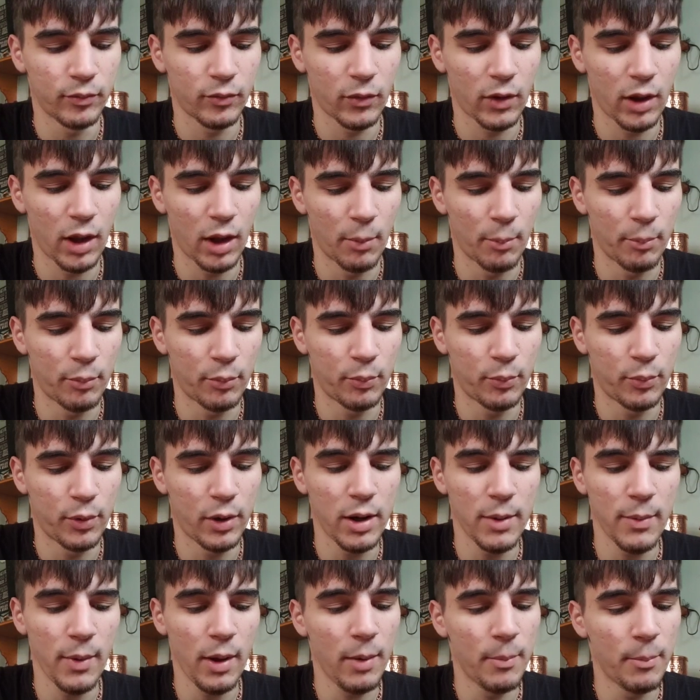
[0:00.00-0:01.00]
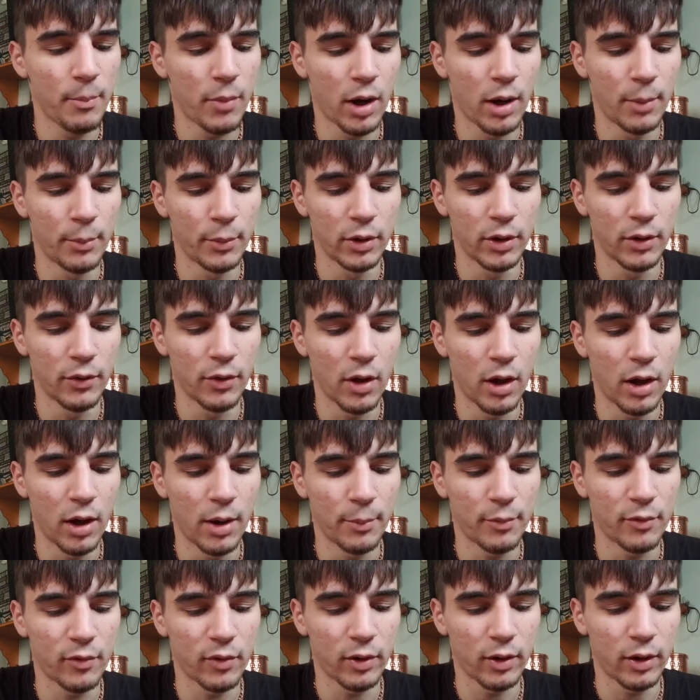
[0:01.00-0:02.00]
Yeah, pretty bad bomber on the
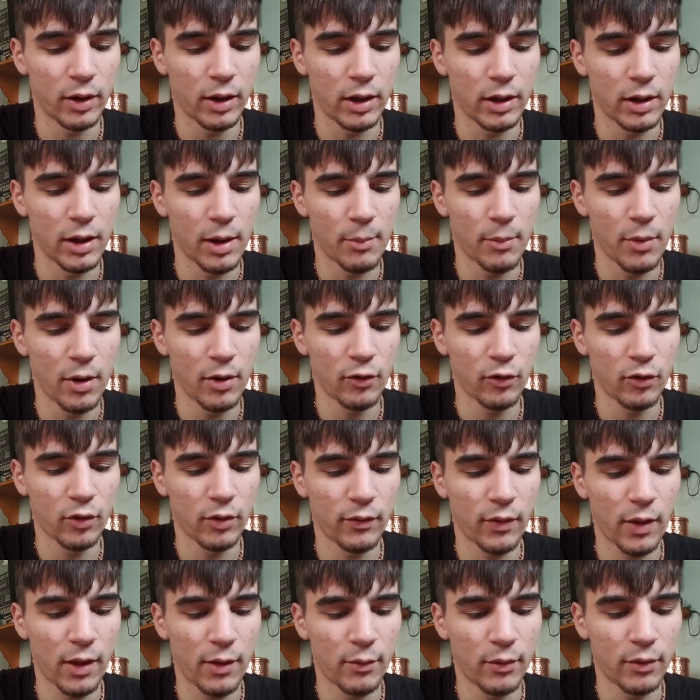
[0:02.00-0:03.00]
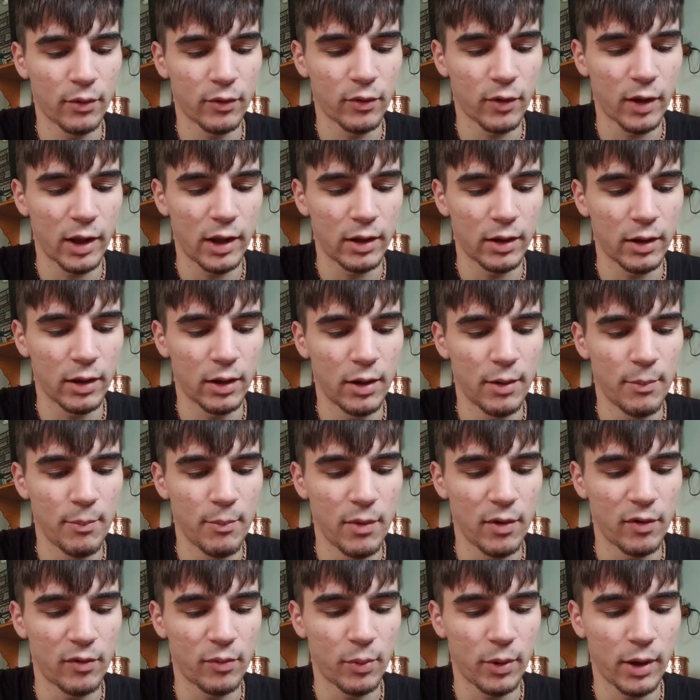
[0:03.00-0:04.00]
opposite lane. I'm not sure if that was like a
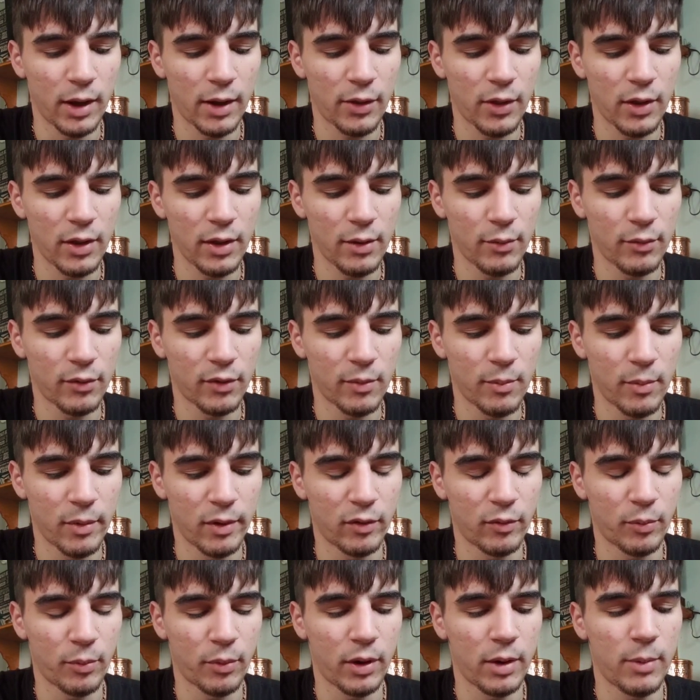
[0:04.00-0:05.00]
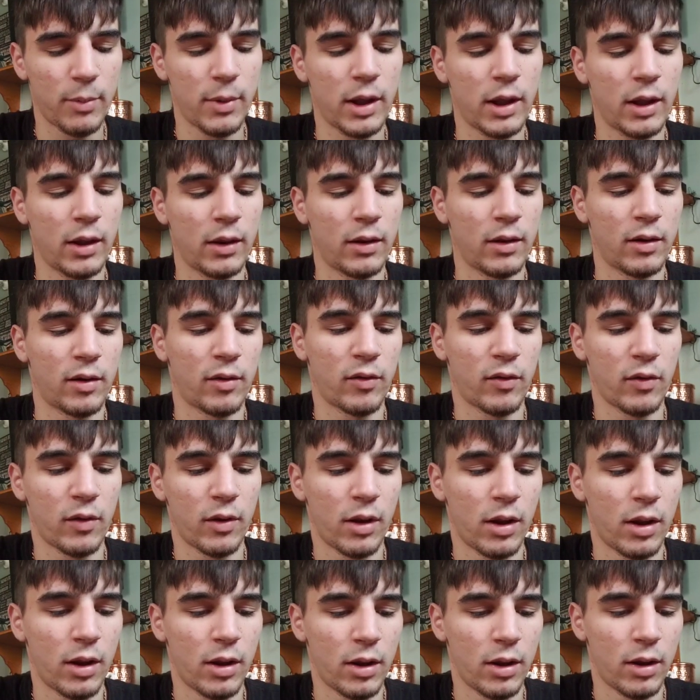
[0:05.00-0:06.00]
misplay. I think that was a misplay because
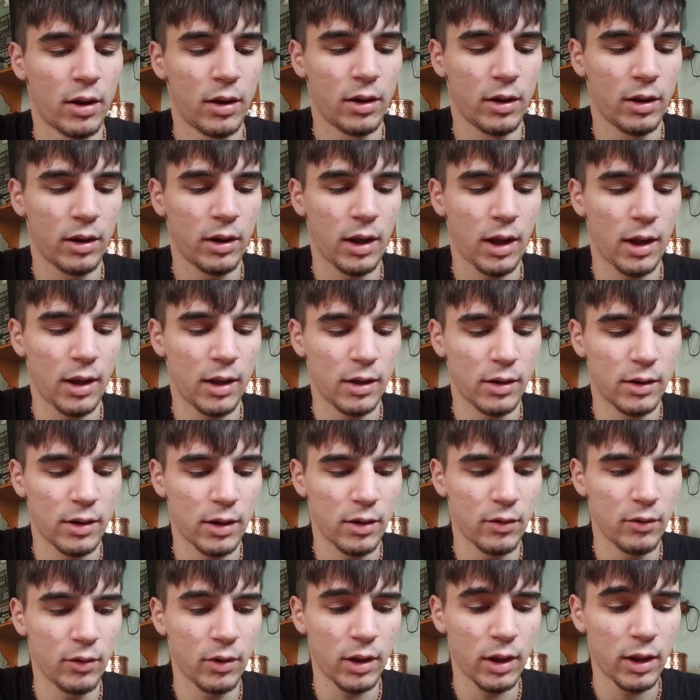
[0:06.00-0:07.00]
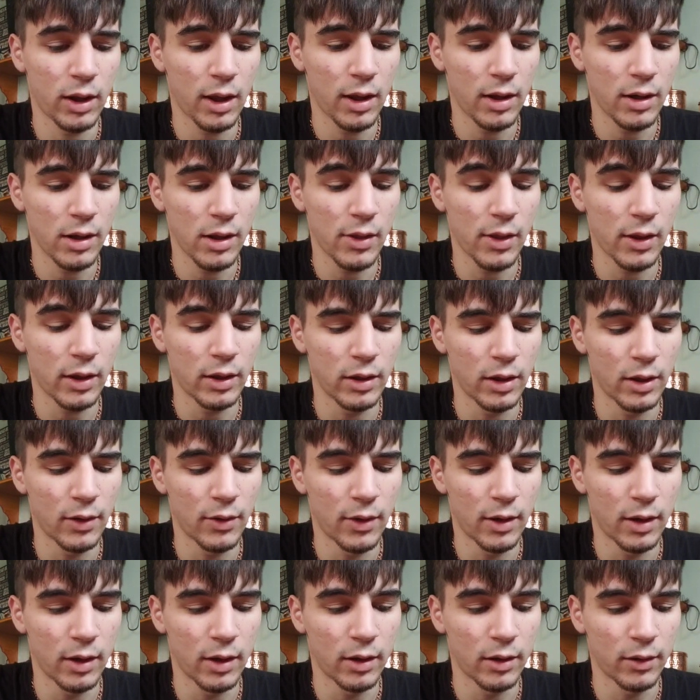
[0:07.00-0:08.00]
yeah, he didn't really get anything done
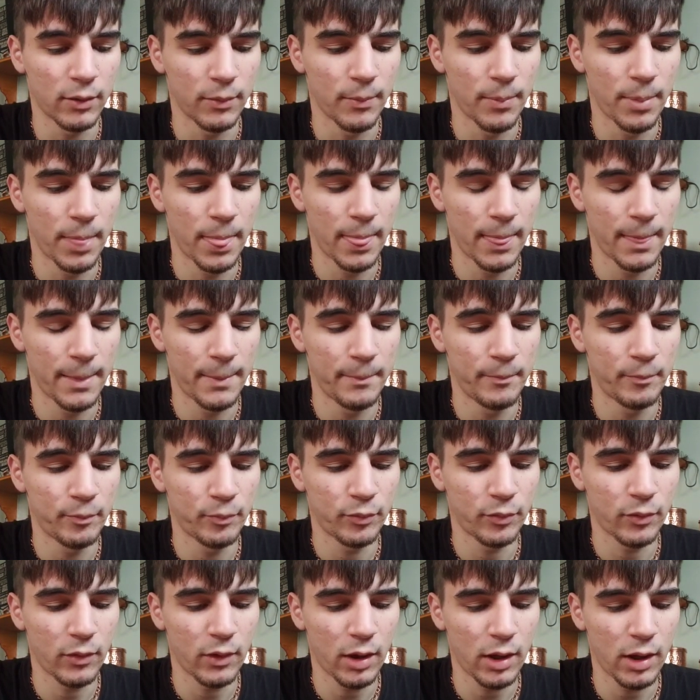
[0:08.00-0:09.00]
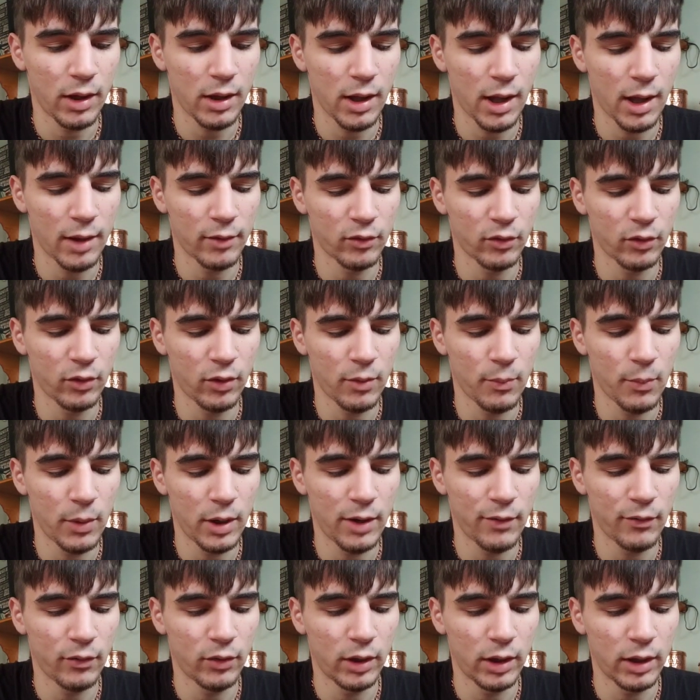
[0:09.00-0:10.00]
there. He hasn't really been
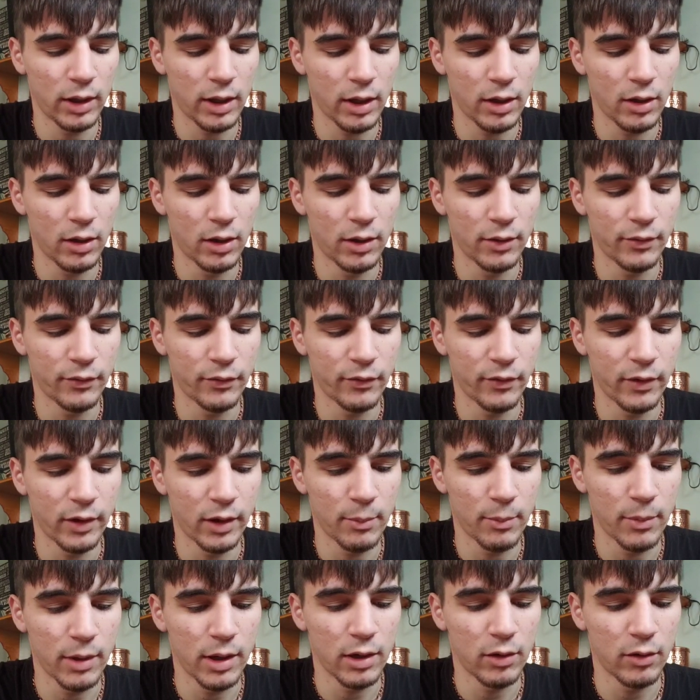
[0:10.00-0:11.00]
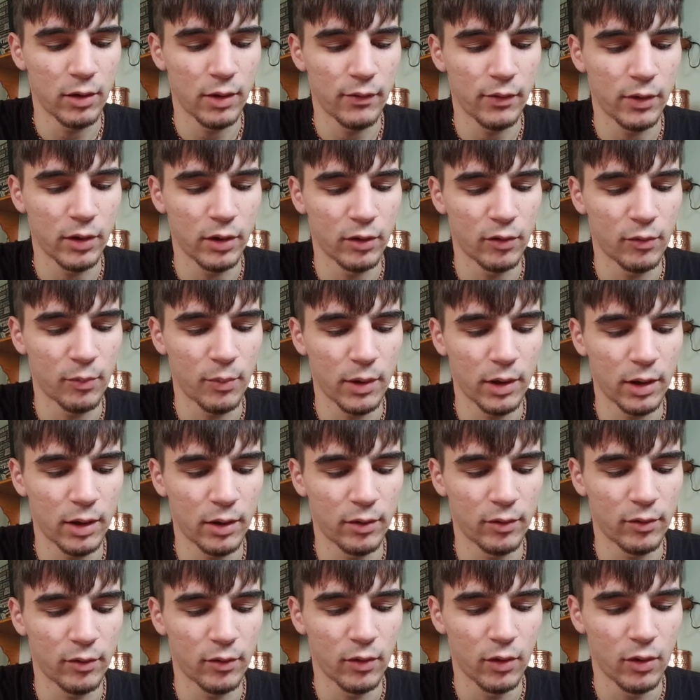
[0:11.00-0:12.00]
able to get off very many graveyards
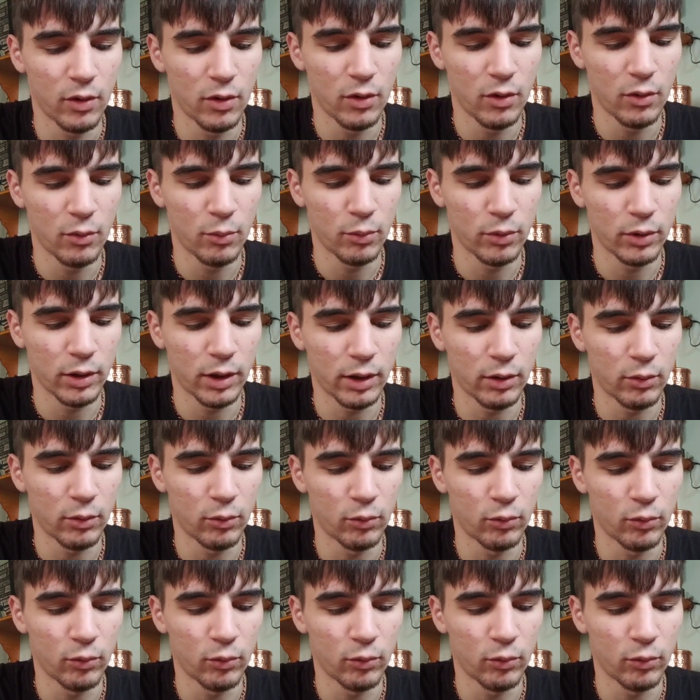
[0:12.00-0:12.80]
because we're